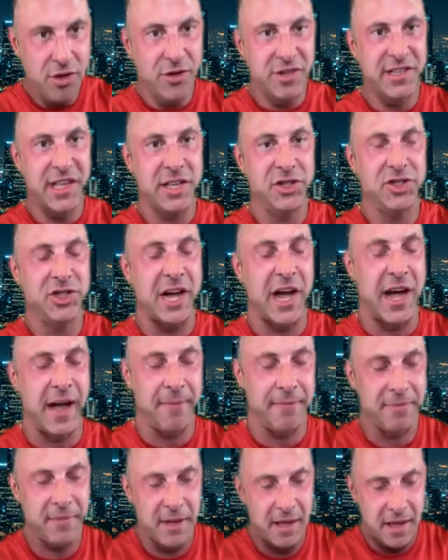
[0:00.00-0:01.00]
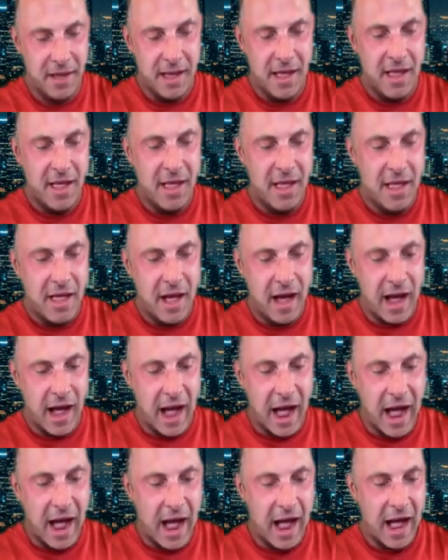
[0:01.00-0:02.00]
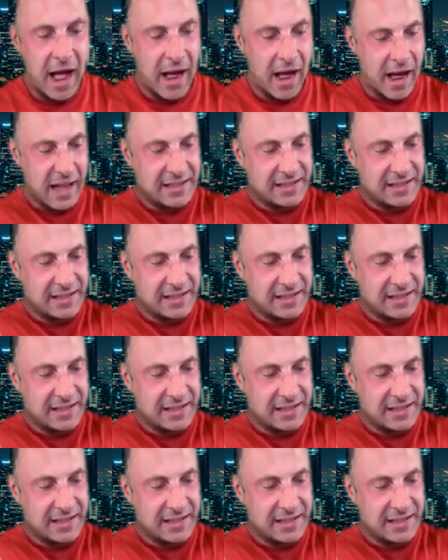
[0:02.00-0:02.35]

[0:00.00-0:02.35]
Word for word: you say, John, I,